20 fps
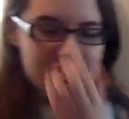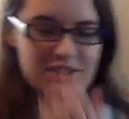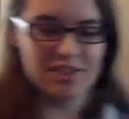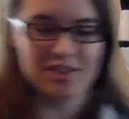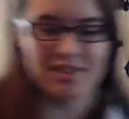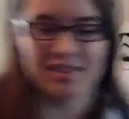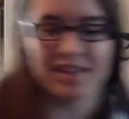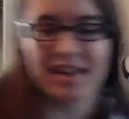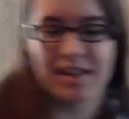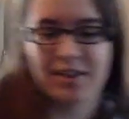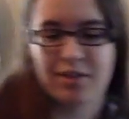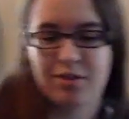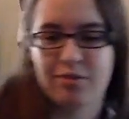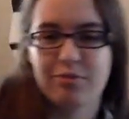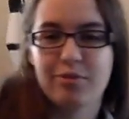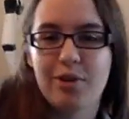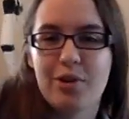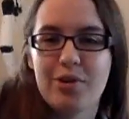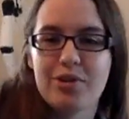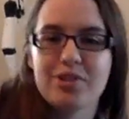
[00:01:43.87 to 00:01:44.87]
just like
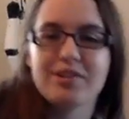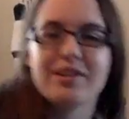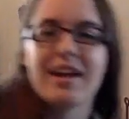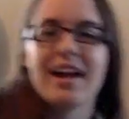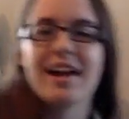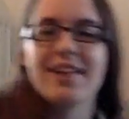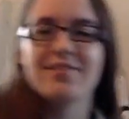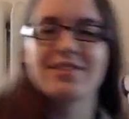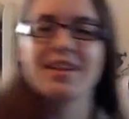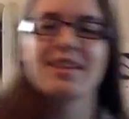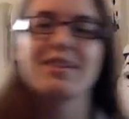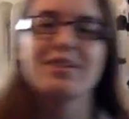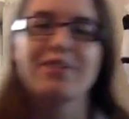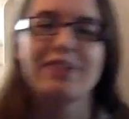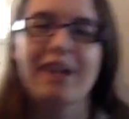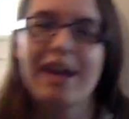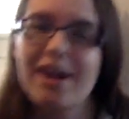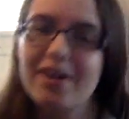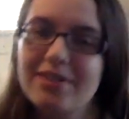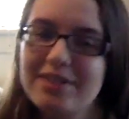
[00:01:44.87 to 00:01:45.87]
throw your knives on the
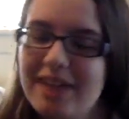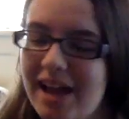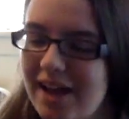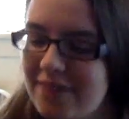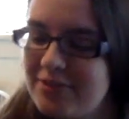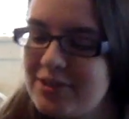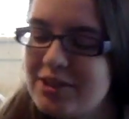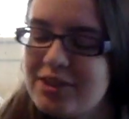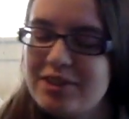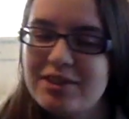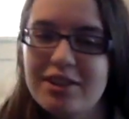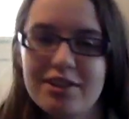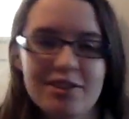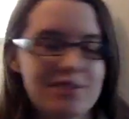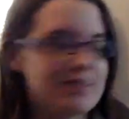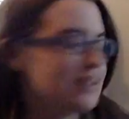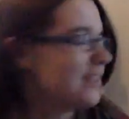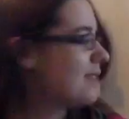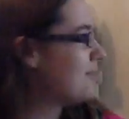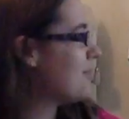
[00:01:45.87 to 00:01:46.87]
ground after you're done
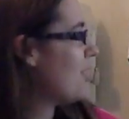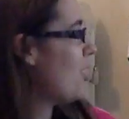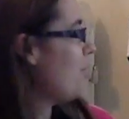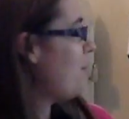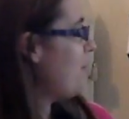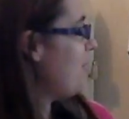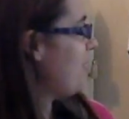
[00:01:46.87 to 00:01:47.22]
using them to open